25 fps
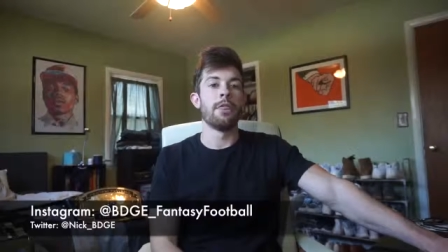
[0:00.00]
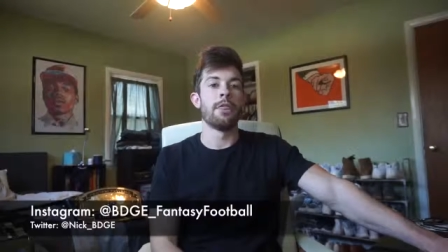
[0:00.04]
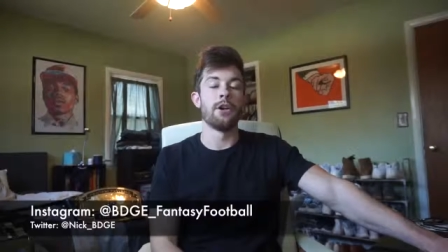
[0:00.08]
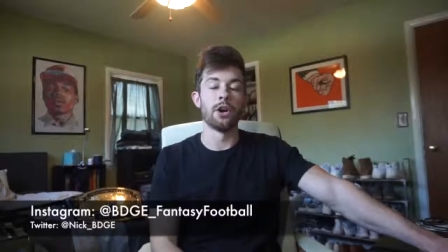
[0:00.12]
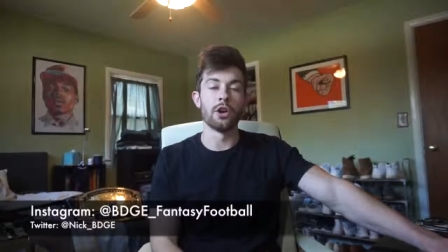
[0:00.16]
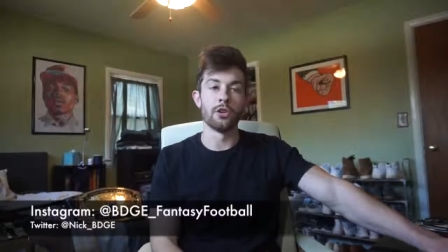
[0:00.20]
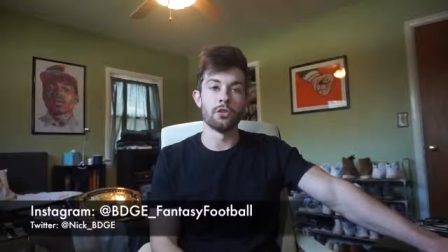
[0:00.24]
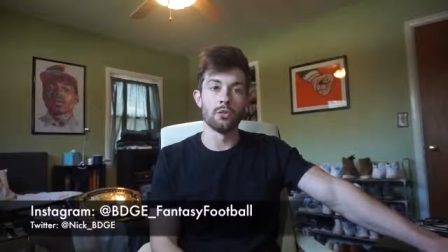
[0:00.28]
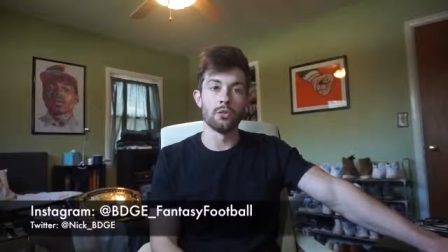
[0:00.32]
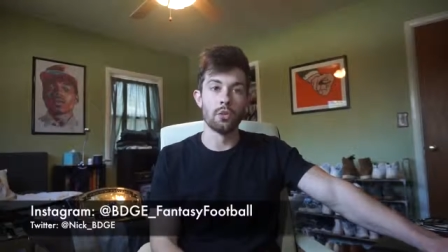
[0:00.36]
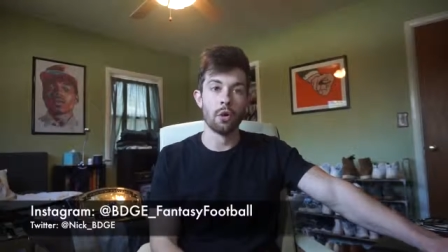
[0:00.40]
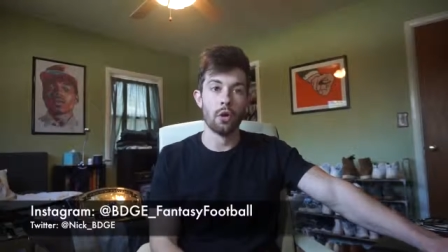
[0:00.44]

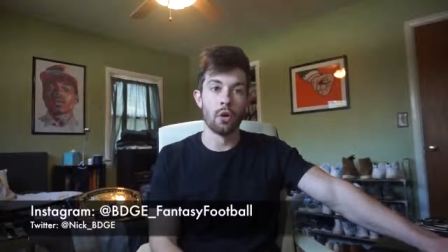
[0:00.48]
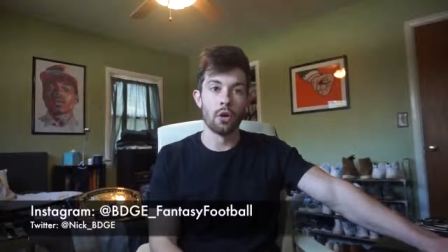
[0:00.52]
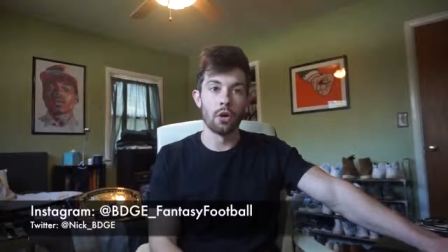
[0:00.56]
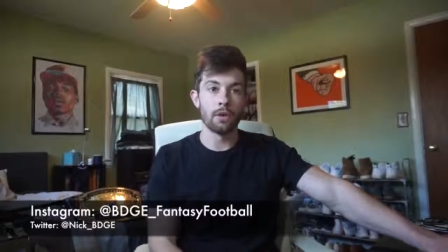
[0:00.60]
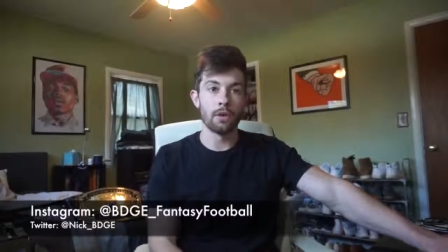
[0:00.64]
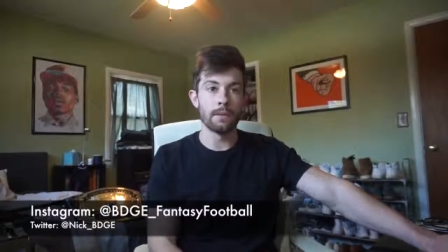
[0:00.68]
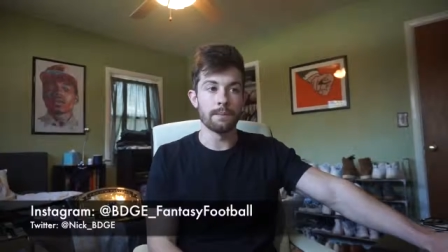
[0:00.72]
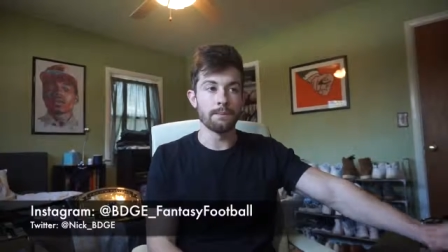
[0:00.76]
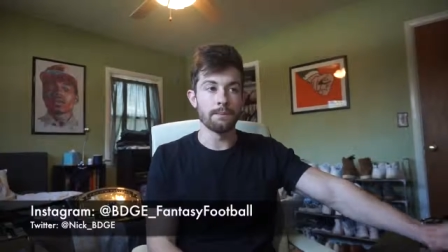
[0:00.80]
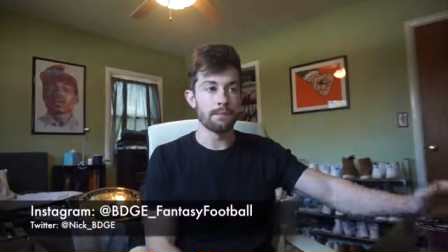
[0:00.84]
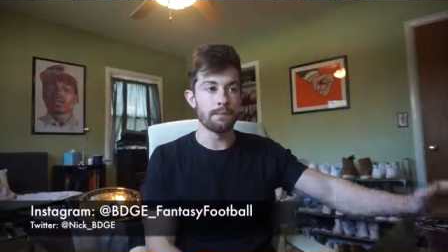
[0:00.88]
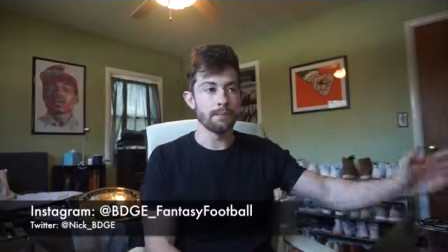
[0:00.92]
Third
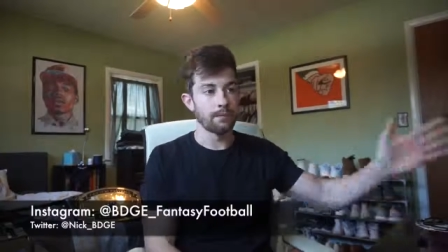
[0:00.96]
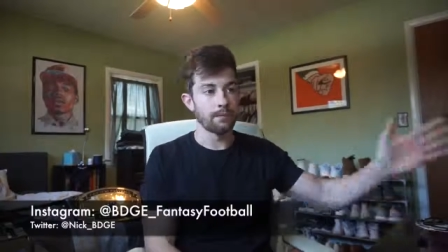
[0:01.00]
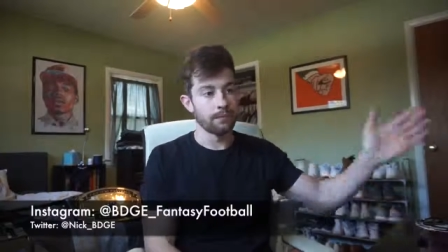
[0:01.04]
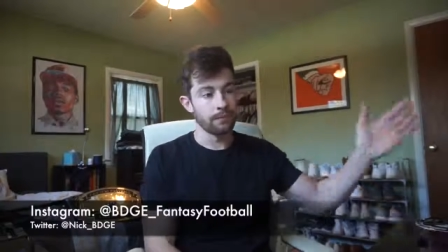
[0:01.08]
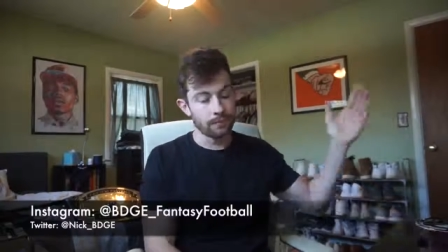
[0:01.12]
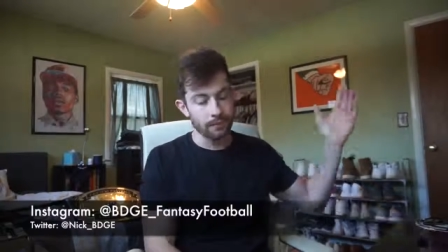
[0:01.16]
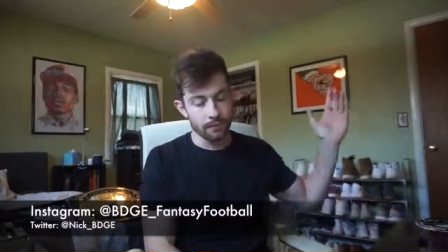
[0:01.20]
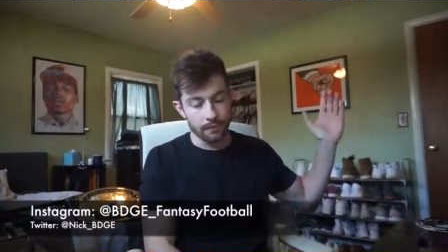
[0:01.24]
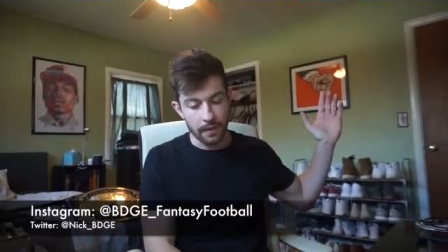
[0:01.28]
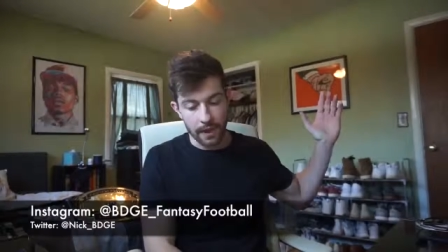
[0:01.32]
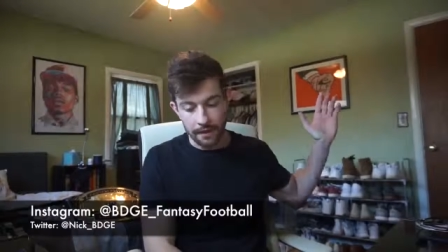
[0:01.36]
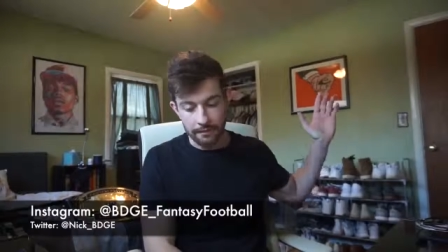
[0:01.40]
rule,
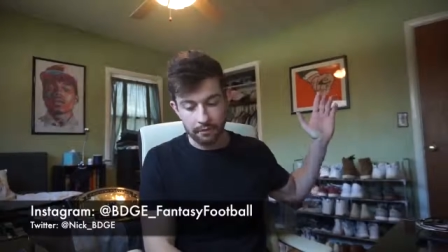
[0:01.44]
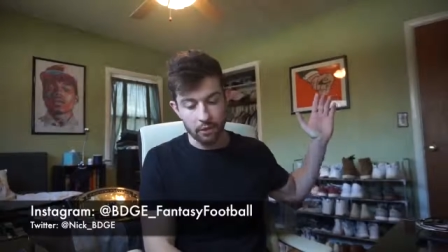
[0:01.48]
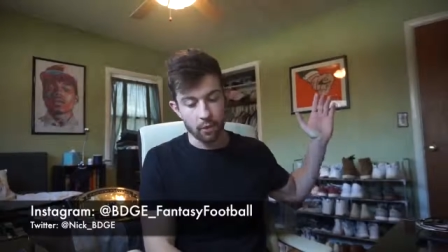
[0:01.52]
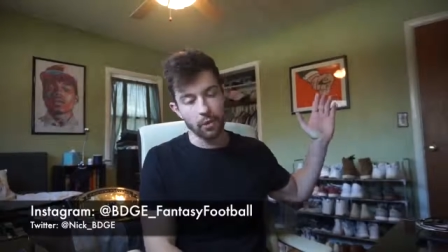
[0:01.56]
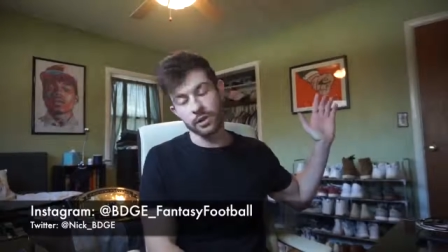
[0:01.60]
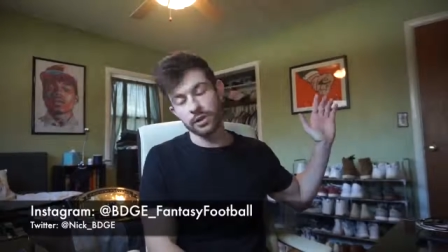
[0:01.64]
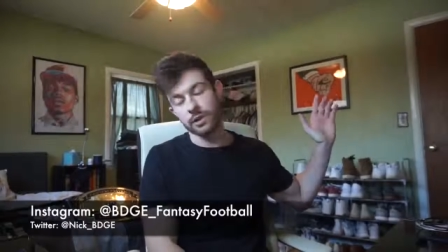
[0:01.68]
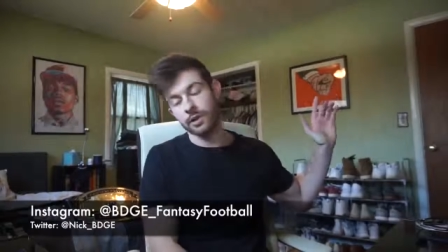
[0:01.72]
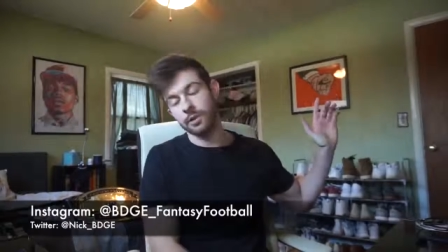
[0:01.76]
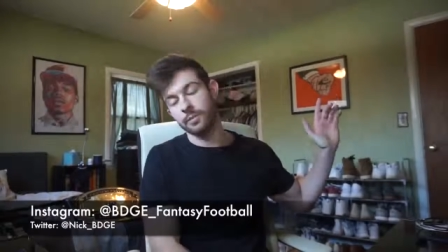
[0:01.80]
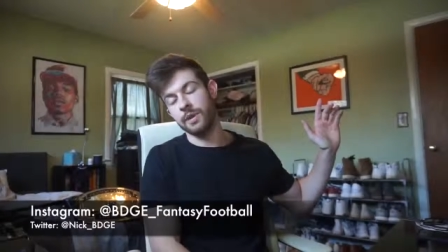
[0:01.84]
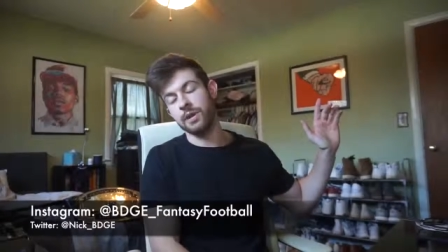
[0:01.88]

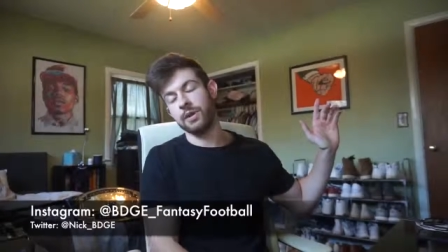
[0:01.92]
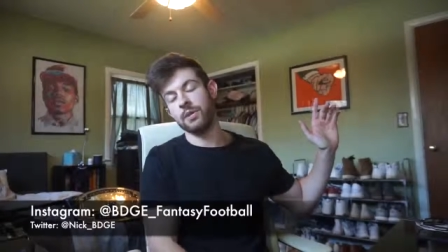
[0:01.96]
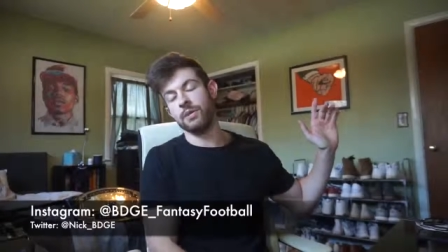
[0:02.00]
everyone should be